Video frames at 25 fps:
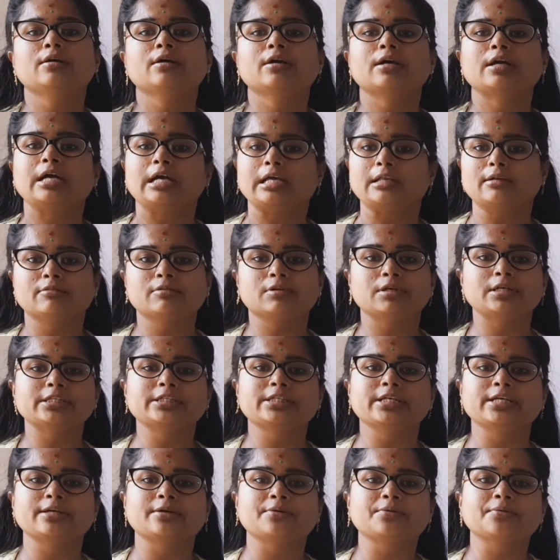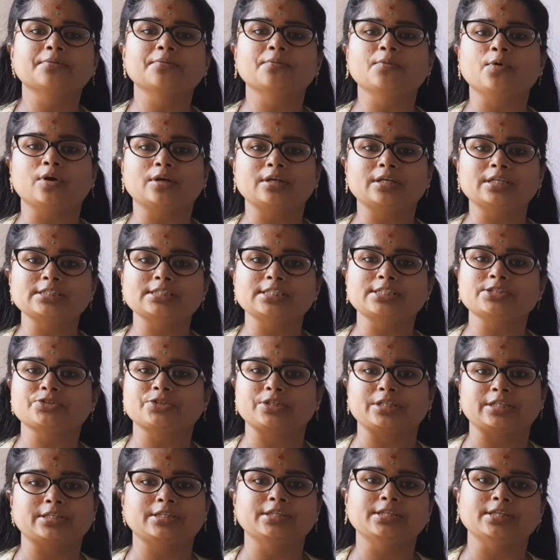calculating what is the
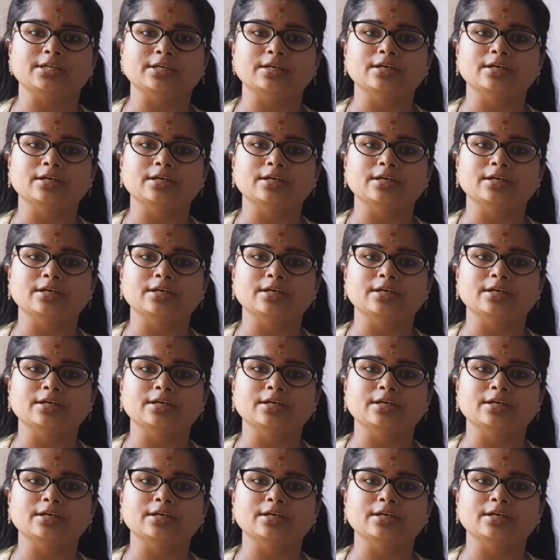strength.